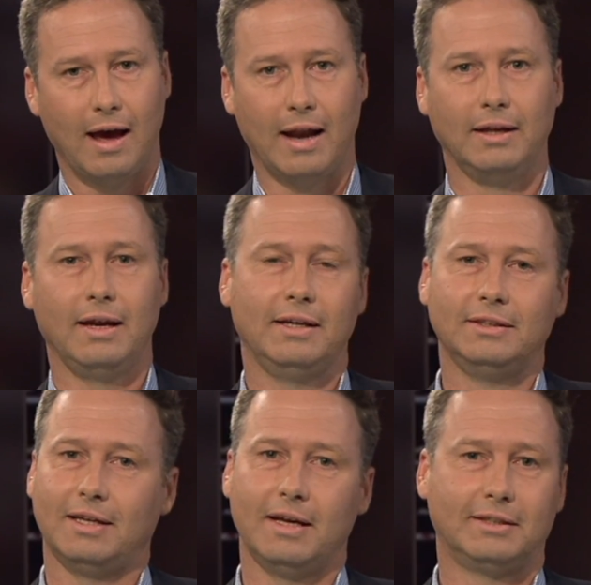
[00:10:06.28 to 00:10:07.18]
And
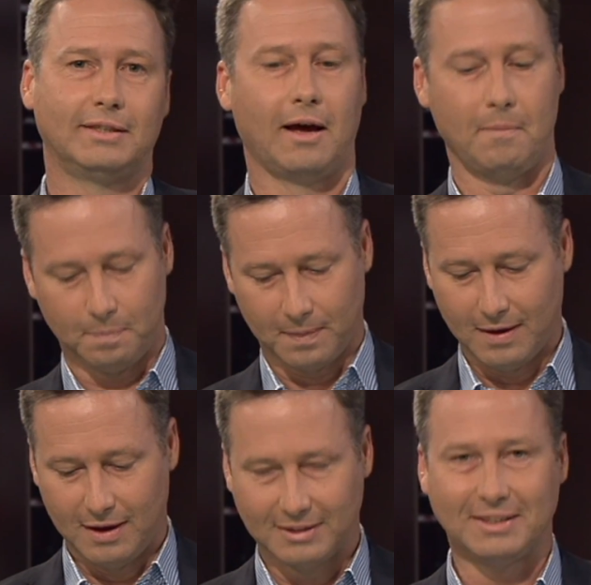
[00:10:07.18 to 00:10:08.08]
it's a
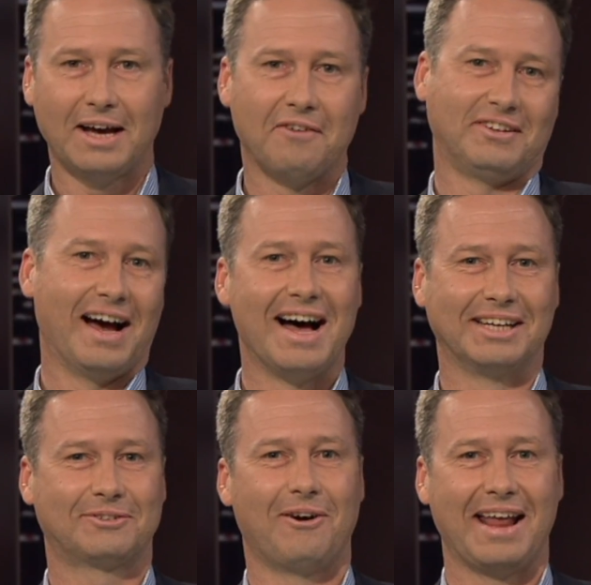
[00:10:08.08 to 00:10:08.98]
tough
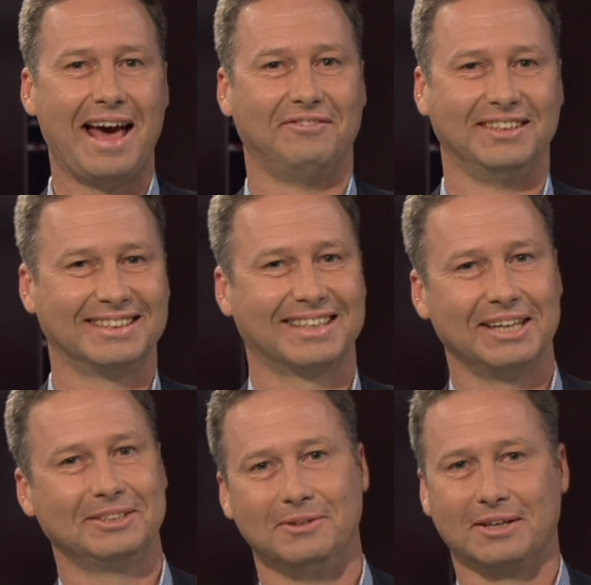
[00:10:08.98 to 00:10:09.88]
task trying to have a
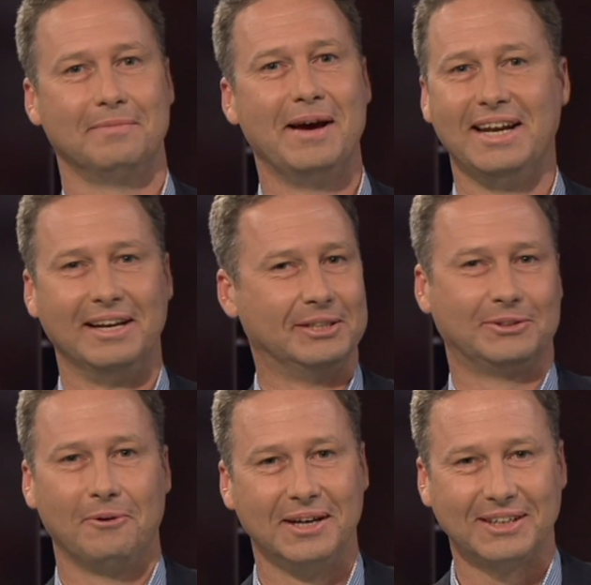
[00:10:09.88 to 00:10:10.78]
discussion with a comedian because
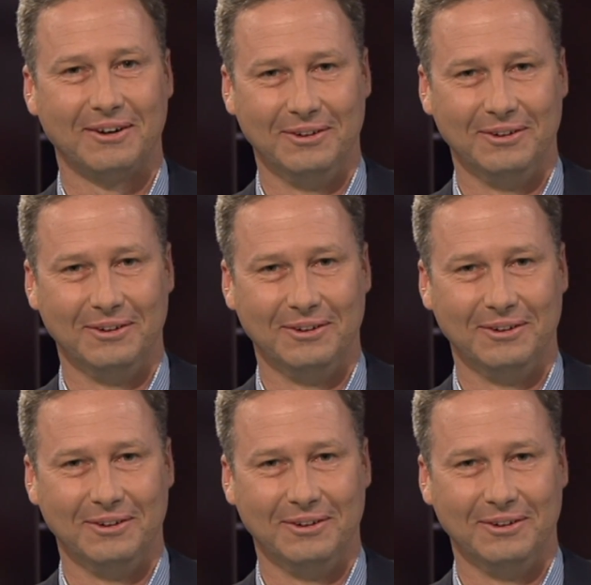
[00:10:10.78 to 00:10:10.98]
you're always going to